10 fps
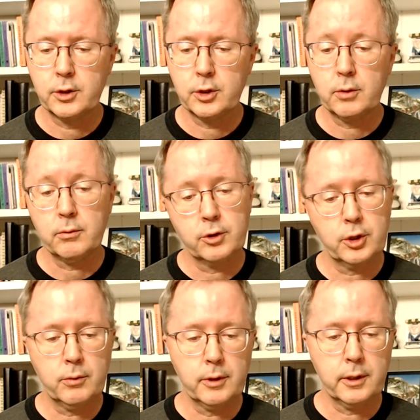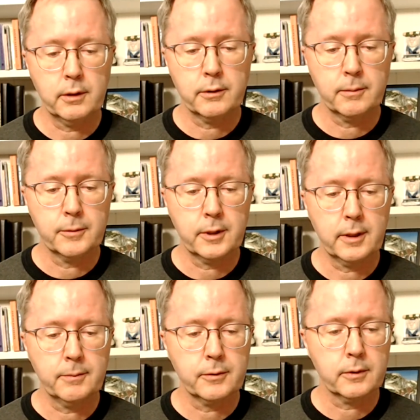Joni
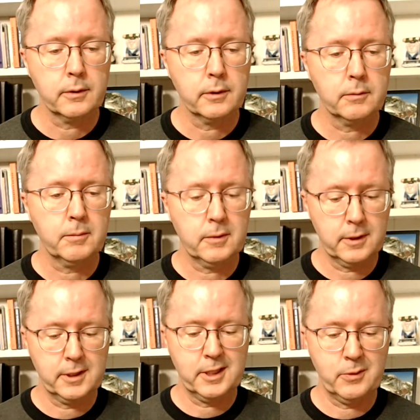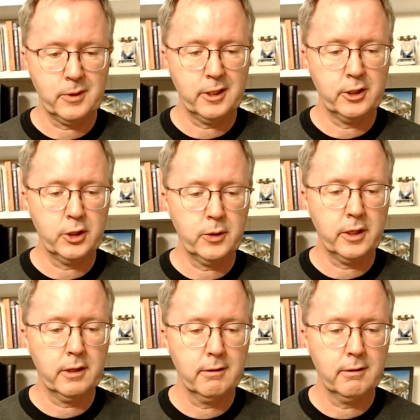sometimes. Send one to Joni.